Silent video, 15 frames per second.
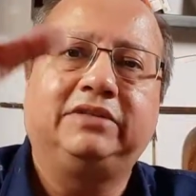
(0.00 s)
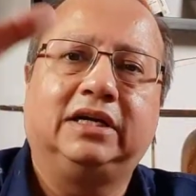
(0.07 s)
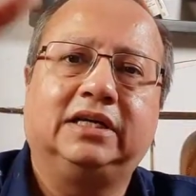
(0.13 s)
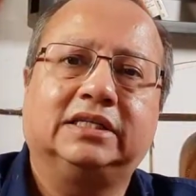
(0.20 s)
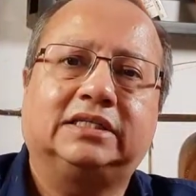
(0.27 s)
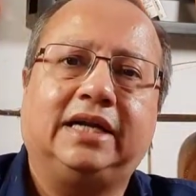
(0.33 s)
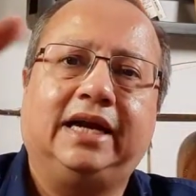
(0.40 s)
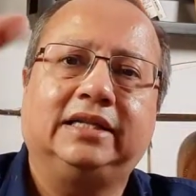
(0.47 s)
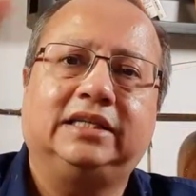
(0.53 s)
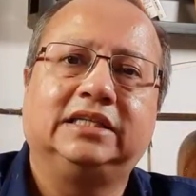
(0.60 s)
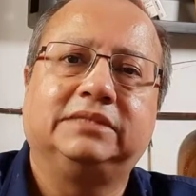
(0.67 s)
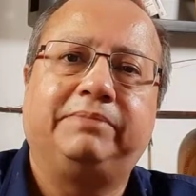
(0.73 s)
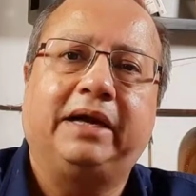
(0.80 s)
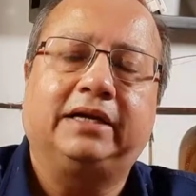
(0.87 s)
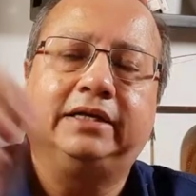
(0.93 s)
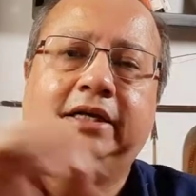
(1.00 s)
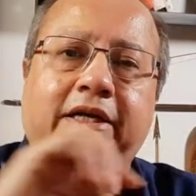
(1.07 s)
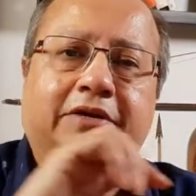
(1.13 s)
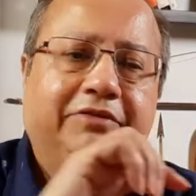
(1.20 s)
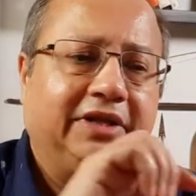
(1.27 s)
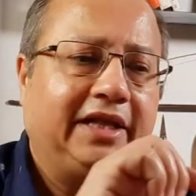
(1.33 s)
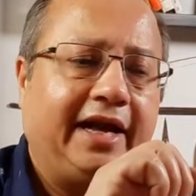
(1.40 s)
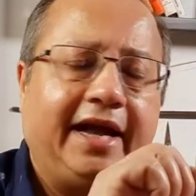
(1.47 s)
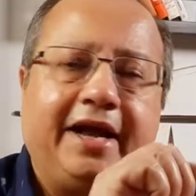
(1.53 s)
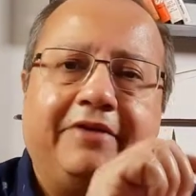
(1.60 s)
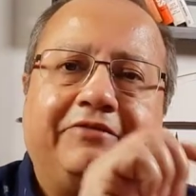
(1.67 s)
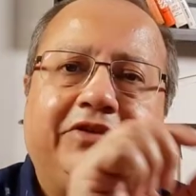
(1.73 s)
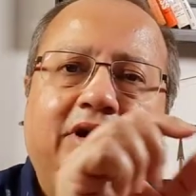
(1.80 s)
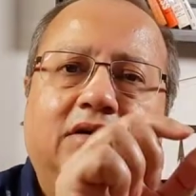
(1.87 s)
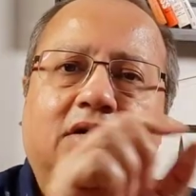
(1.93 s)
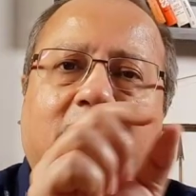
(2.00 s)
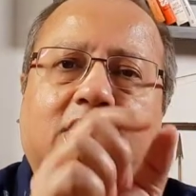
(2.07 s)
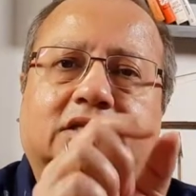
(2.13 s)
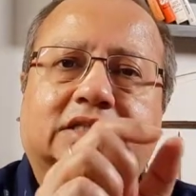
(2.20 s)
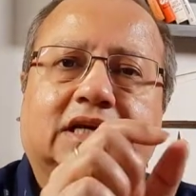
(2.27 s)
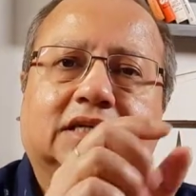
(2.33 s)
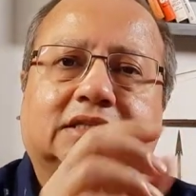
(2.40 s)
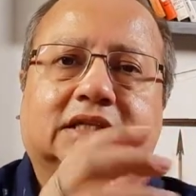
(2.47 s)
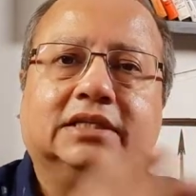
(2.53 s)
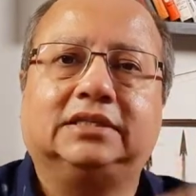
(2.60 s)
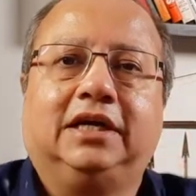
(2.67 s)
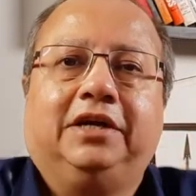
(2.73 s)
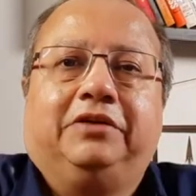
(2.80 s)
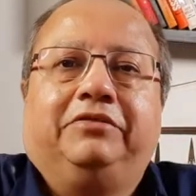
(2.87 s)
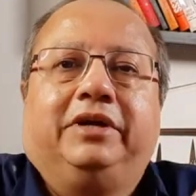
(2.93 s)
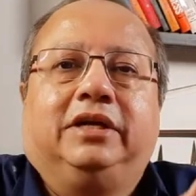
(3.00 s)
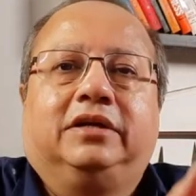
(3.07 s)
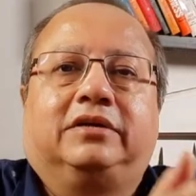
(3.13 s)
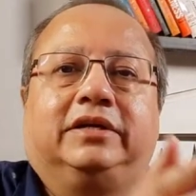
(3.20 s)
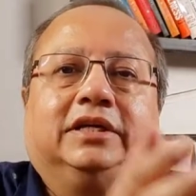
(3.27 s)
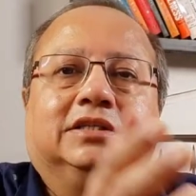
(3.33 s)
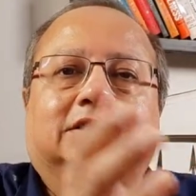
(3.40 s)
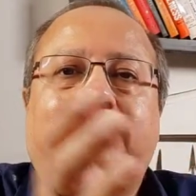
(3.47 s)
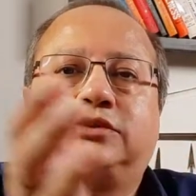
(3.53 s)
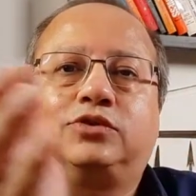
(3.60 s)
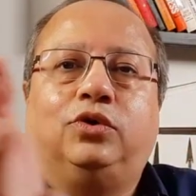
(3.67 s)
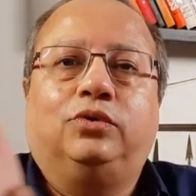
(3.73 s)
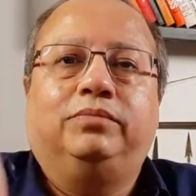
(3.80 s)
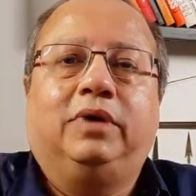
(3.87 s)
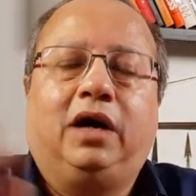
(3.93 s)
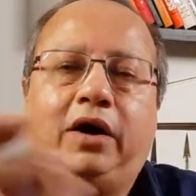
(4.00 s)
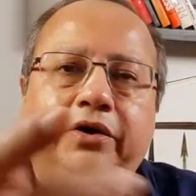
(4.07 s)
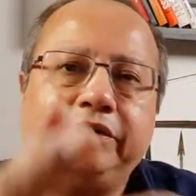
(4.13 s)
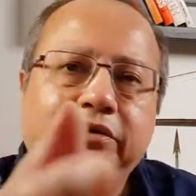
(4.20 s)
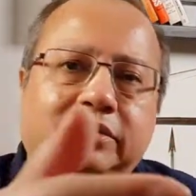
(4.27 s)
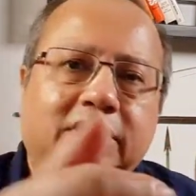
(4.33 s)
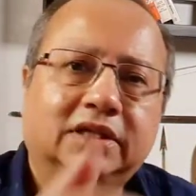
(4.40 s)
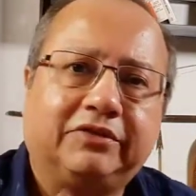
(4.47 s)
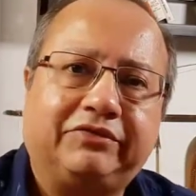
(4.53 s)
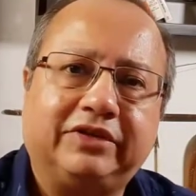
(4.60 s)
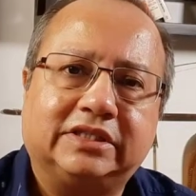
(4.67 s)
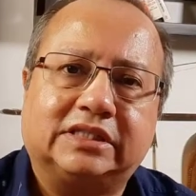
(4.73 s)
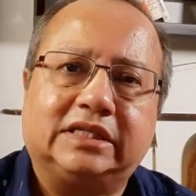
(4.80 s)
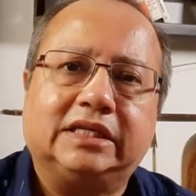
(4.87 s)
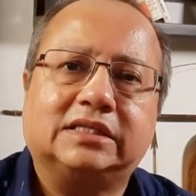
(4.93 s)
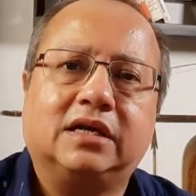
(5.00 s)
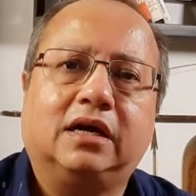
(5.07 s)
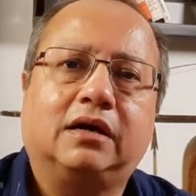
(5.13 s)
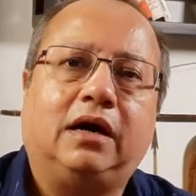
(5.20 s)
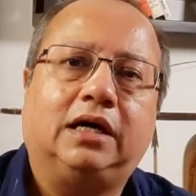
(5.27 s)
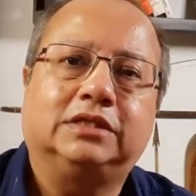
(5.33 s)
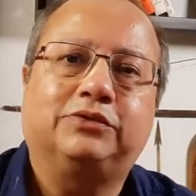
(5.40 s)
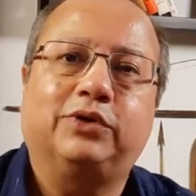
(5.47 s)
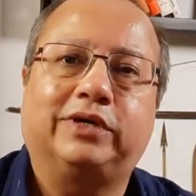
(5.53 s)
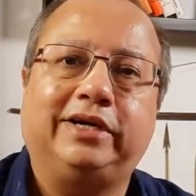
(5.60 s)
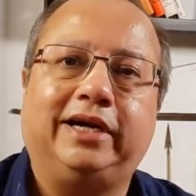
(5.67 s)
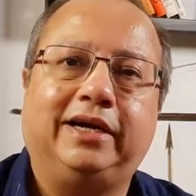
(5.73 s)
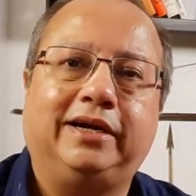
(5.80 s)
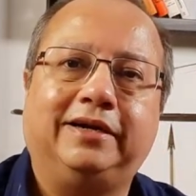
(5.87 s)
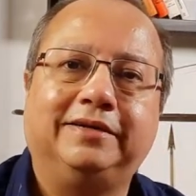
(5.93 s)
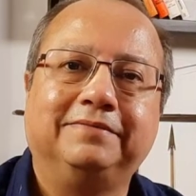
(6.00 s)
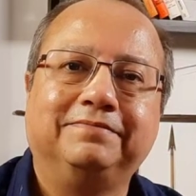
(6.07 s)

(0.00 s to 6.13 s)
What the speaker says: we understand things better. With every little success, we increase the scope. How do you think the first Tesla cars were created?